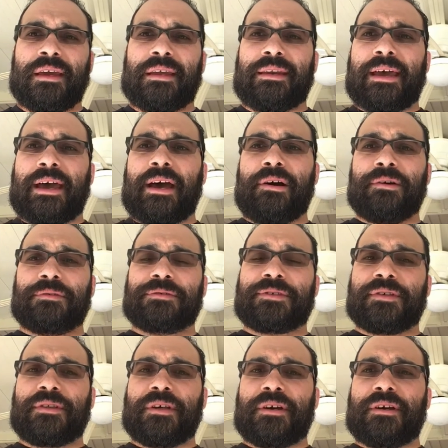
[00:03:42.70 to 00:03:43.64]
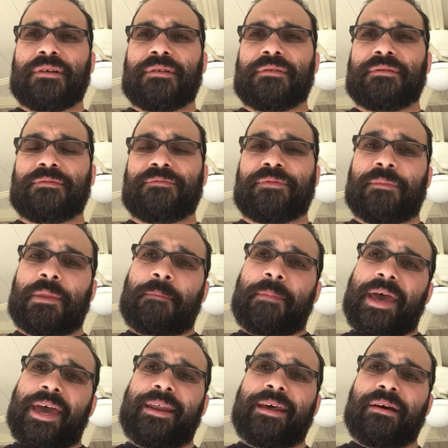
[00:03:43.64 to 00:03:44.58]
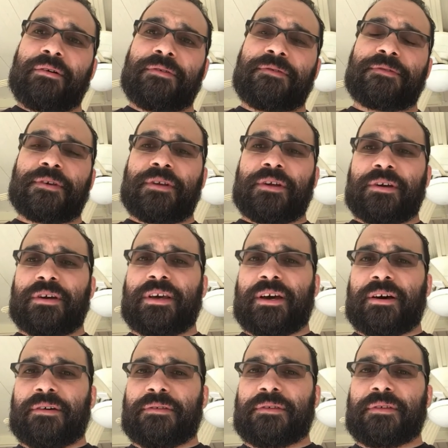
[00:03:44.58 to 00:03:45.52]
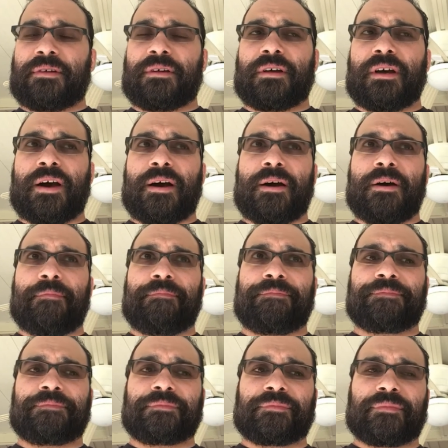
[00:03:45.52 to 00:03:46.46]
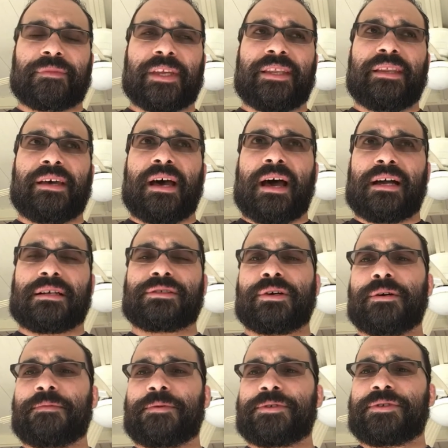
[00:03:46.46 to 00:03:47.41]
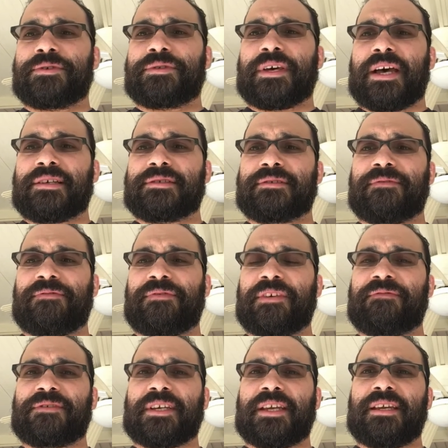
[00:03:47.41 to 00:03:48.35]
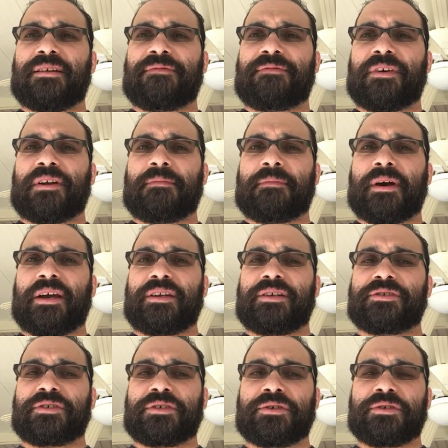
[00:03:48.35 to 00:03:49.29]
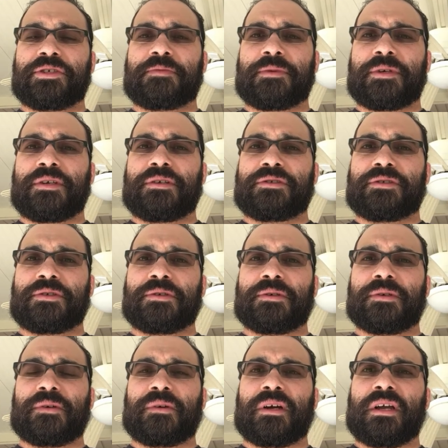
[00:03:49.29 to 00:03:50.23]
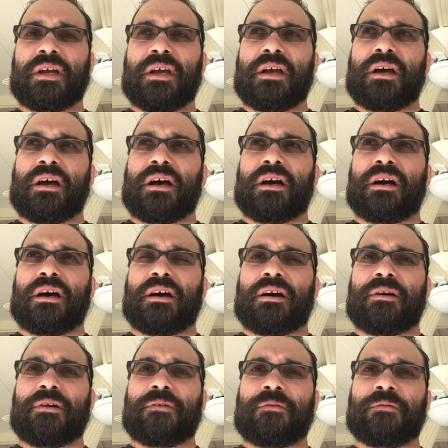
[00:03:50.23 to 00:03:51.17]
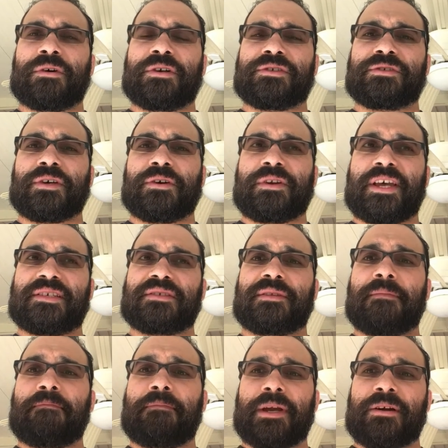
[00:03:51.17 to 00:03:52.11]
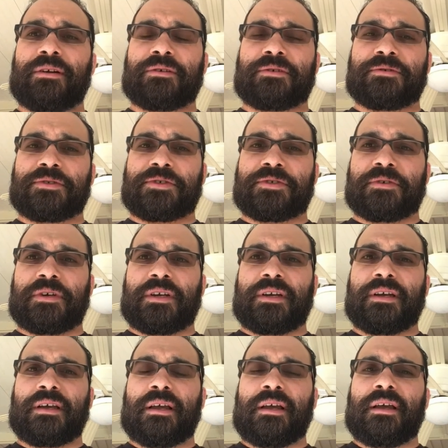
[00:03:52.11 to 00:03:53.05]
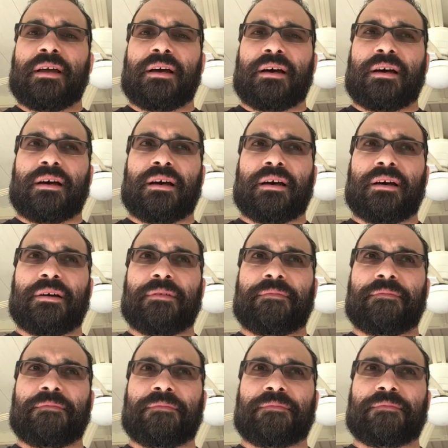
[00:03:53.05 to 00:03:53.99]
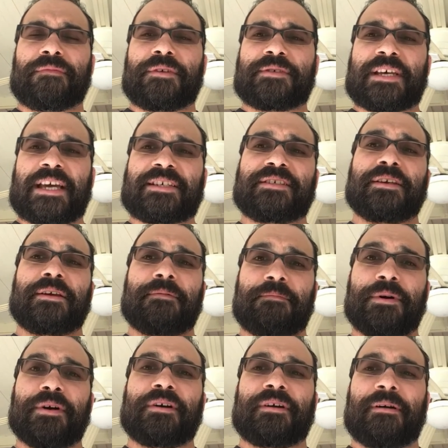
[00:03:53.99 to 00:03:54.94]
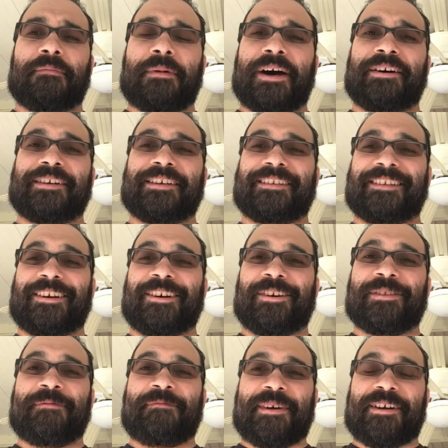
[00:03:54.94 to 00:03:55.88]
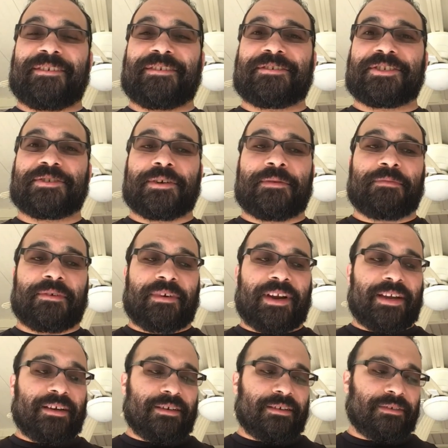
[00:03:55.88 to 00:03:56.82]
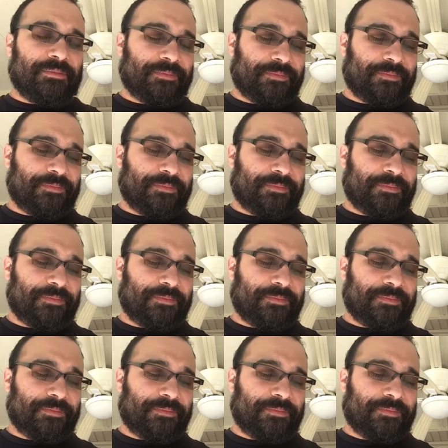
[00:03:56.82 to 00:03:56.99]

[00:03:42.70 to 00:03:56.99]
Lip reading: now from the bad health to the good health. Um, in the October 2015, a friend of mine introduced me to what is known as the Miracle Tree. Uh, there's actually a book about it called The Miracle Tree Moringa,